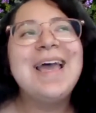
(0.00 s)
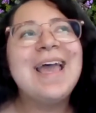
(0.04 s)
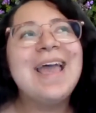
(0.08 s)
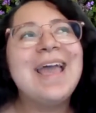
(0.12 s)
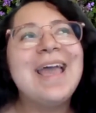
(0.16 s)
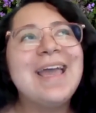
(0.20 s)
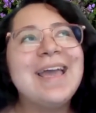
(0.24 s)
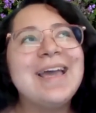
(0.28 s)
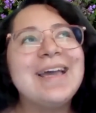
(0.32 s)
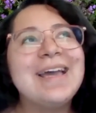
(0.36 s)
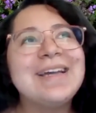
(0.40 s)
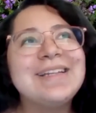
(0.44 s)

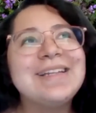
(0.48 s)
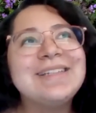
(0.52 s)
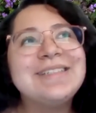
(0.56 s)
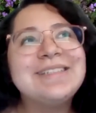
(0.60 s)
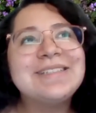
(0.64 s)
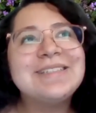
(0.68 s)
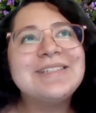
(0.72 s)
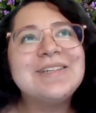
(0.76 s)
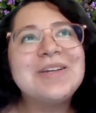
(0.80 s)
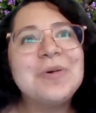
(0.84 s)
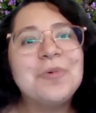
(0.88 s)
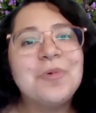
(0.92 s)
and
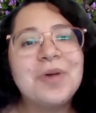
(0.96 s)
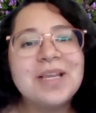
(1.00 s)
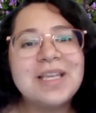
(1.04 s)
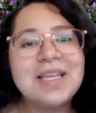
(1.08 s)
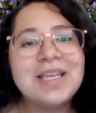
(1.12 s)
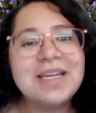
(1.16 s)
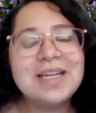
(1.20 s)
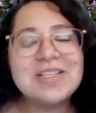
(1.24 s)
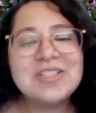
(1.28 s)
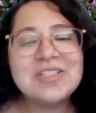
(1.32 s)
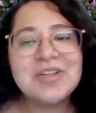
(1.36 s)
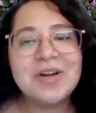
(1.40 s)

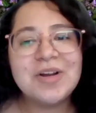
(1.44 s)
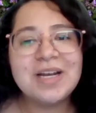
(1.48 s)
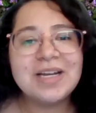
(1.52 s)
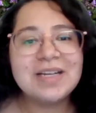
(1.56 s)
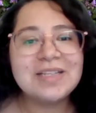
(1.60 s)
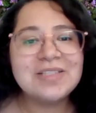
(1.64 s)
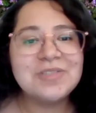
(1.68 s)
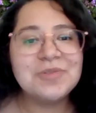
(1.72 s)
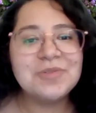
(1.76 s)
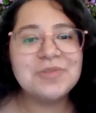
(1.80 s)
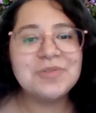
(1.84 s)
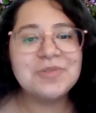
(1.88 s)
working as hard
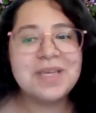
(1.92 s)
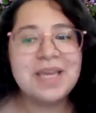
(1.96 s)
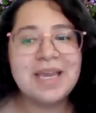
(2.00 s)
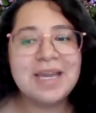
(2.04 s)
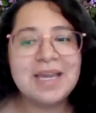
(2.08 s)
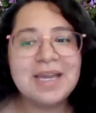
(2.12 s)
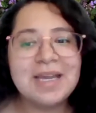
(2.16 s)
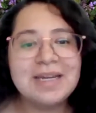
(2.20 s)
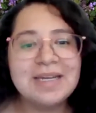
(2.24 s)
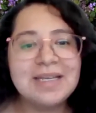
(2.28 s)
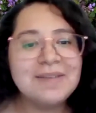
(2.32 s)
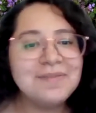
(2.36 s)
as you
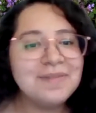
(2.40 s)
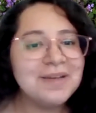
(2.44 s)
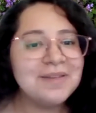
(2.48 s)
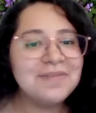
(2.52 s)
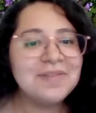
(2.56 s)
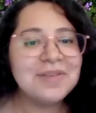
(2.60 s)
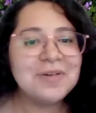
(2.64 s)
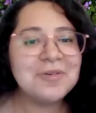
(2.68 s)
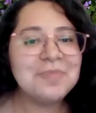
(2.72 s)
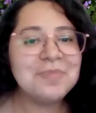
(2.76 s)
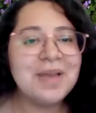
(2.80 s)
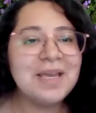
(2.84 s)
can, even if they
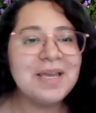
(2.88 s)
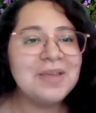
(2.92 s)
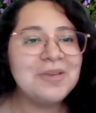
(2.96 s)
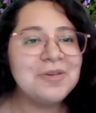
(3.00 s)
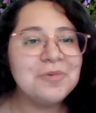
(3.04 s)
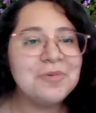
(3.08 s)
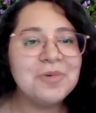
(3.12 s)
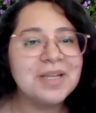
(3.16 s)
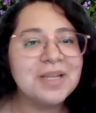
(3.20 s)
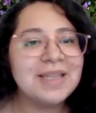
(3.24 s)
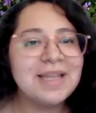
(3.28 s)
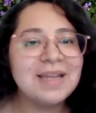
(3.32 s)
don't pay you,
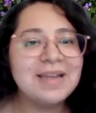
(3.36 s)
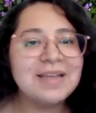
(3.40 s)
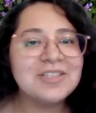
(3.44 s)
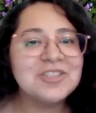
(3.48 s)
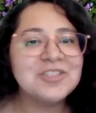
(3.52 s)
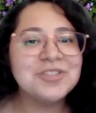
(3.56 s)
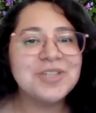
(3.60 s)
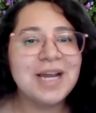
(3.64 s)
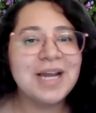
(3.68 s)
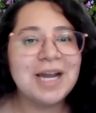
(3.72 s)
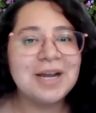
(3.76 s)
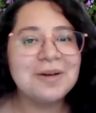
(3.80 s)
work that
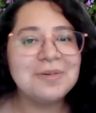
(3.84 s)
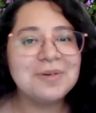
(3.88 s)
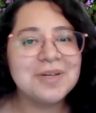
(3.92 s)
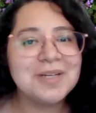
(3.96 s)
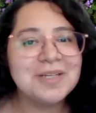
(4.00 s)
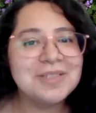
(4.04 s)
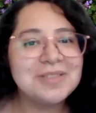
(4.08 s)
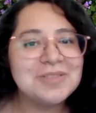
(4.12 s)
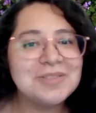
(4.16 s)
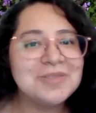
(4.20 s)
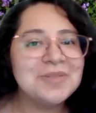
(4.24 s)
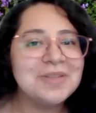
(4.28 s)
extra
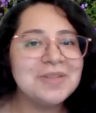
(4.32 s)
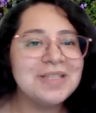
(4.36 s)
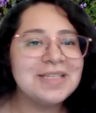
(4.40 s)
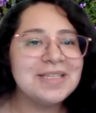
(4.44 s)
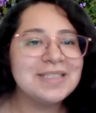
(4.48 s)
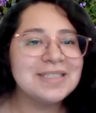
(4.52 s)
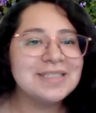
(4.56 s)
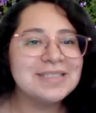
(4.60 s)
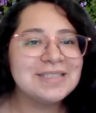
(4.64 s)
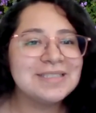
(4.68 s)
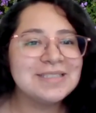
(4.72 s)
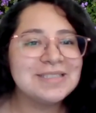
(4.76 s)
hour, do
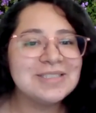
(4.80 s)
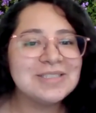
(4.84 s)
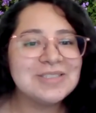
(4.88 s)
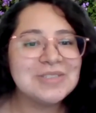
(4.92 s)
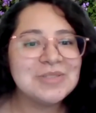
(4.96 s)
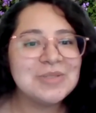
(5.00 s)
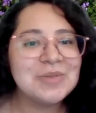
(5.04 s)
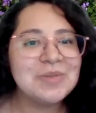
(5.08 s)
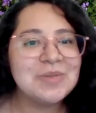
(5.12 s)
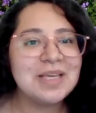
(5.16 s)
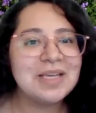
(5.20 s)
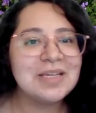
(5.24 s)
this just
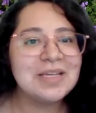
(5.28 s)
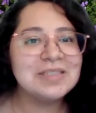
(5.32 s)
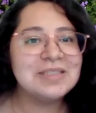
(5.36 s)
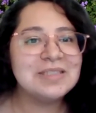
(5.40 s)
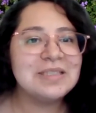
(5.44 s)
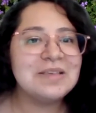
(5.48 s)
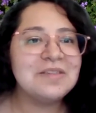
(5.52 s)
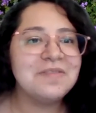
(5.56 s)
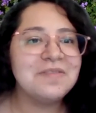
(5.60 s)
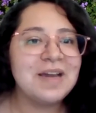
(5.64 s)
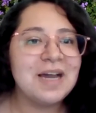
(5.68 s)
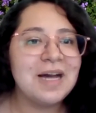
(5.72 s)
so they could
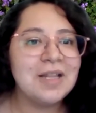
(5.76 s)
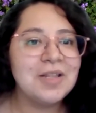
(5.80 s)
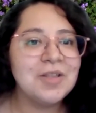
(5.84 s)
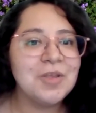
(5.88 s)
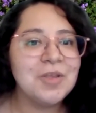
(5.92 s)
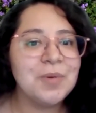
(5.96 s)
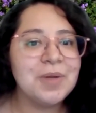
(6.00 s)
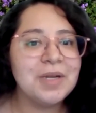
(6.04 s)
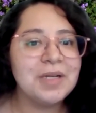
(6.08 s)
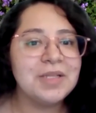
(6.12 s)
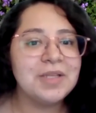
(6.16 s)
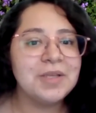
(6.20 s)
see
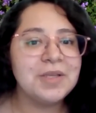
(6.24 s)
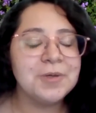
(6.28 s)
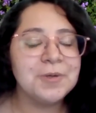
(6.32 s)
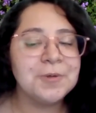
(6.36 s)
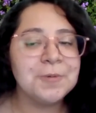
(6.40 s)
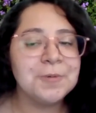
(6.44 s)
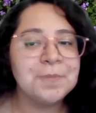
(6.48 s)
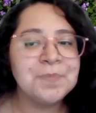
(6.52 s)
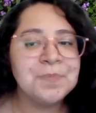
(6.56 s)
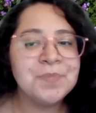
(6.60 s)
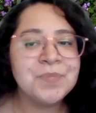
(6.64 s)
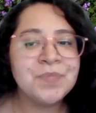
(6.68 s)
value in
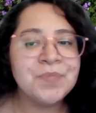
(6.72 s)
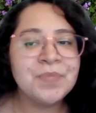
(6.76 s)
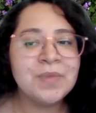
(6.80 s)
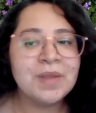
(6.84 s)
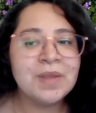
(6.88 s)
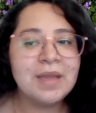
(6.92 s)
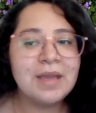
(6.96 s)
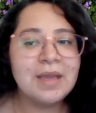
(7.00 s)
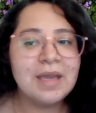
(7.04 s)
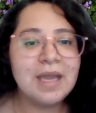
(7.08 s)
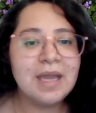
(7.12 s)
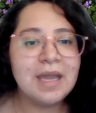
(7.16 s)
you.
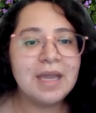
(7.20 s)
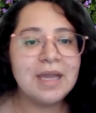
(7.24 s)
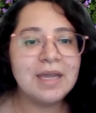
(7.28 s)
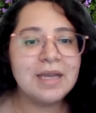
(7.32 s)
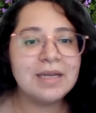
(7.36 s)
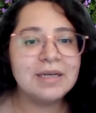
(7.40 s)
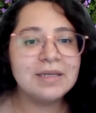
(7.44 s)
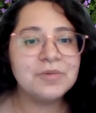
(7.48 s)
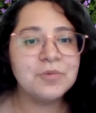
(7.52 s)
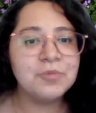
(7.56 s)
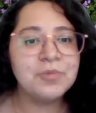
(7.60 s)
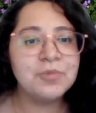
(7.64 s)

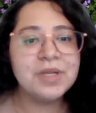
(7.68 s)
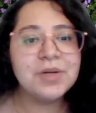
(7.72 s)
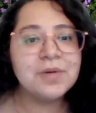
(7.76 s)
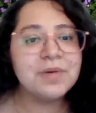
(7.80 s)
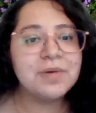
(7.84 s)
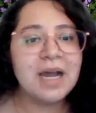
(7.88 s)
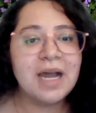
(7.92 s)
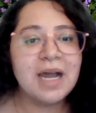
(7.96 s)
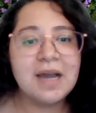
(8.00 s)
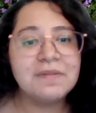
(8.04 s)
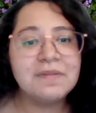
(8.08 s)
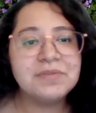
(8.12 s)
And we
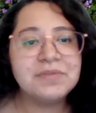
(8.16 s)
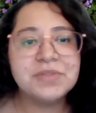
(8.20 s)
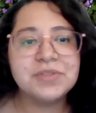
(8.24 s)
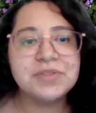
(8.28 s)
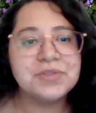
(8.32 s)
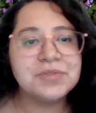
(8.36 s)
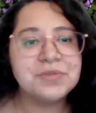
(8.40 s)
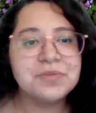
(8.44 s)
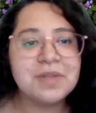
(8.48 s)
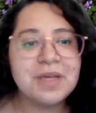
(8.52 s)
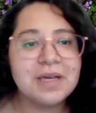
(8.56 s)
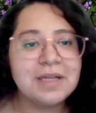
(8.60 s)
don't have to
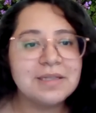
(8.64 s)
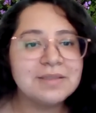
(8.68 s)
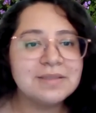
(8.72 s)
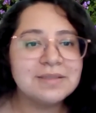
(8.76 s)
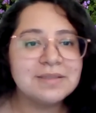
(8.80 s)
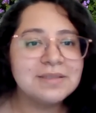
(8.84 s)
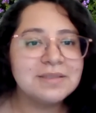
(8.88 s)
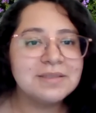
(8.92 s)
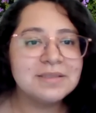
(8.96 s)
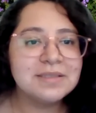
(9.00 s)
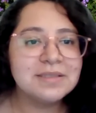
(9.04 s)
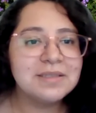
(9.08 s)
do that.
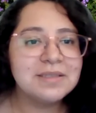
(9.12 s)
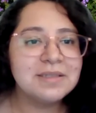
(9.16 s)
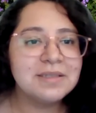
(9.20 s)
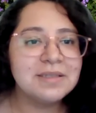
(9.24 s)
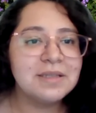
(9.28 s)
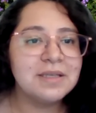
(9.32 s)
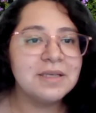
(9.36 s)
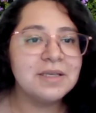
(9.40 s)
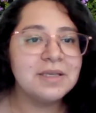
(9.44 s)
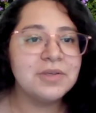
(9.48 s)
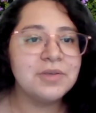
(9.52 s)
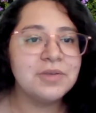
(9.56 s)

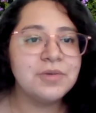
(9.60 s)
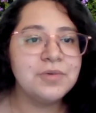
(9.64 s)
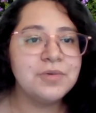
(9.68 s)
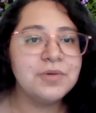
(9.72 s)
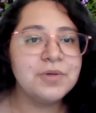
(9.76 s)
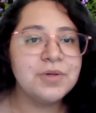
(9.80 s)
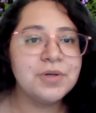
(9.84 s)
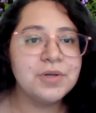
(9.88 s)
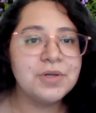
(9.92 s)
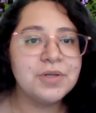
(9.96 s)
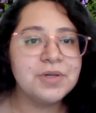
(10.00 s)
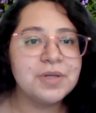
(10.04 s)
Like you
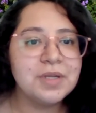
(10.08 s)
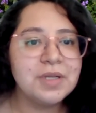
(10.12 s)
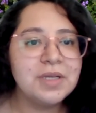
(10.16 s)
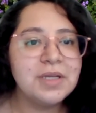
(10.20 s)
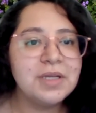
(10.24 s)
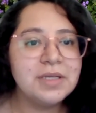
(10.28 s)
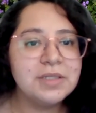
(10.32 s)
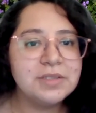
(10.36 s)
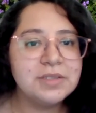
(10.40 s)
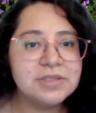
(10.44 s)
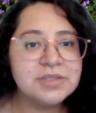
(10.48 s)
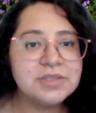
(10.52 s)
could
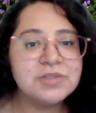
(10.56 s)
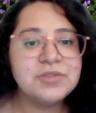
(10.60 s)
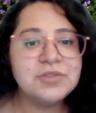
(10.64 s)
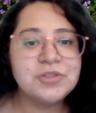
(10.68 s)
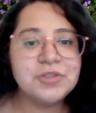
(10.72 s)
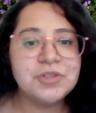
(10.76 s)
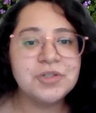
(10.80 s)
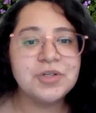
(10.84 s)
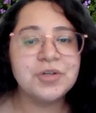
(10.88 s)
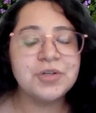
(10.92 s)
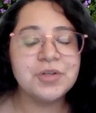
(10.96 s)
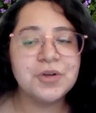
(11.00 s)
just
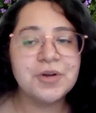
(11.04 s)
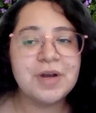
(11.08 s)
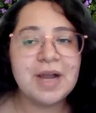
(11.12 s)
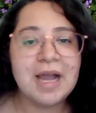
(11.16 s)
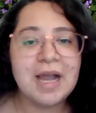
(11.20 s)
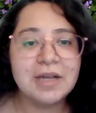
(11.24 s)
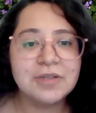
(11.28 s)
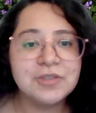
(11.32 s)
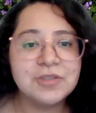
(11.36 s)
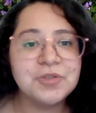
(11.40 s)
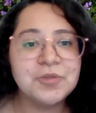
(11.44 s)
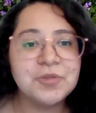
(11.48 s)
do your
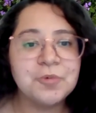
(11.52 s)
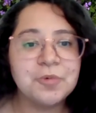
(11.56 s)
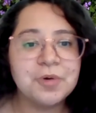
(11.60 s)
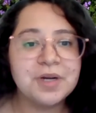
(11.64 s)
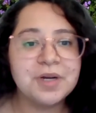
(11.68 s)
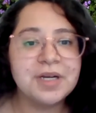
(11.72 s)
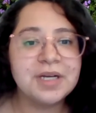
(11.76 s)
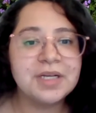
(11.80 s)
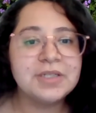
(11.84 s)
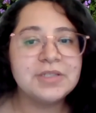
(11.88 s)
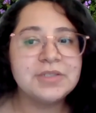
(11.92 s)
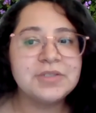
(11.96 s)
actual
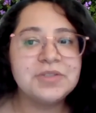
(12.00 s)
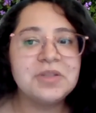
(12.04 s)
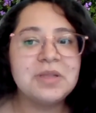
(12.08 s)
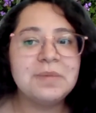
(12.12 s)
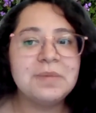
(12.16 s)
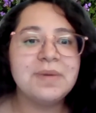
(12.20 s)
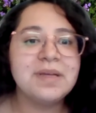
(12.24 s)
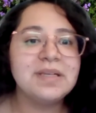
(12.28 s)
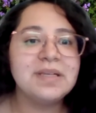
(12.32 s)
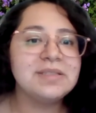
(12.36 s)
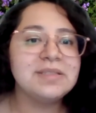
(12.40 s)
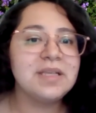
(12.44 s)
work, do the
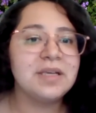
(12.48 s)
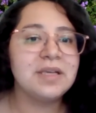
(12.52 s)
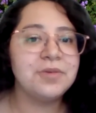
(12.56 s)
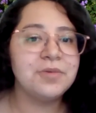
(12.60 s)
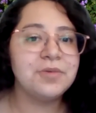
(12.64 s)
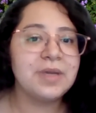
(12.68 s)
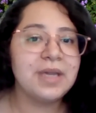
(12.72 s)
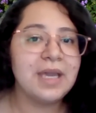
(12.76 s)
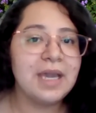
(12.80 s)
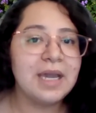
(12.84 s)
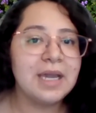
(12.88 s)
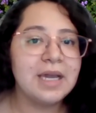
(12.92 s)
best that you
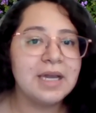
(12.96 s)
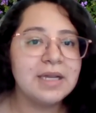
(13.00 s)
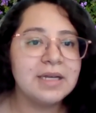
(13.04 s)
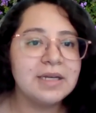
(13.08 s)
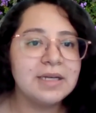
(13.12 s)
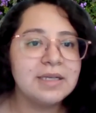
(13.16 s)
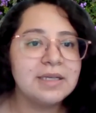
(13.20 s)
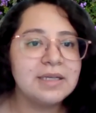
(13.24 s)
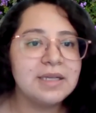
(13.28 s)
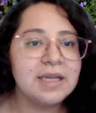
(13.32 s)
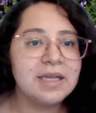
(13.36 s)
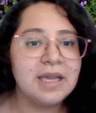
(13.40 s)
can,
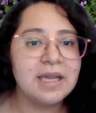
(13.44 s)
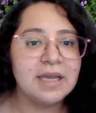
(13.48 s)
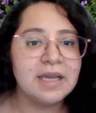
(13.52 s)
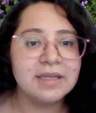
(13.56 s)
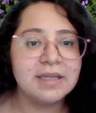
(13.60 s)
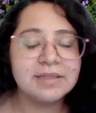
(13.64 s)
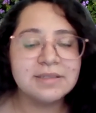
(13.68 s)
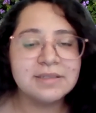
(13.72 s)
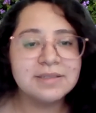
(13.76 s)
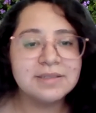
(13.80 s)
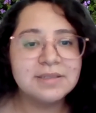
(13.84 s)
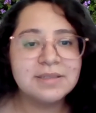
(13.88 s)

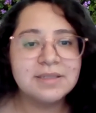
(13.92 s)
and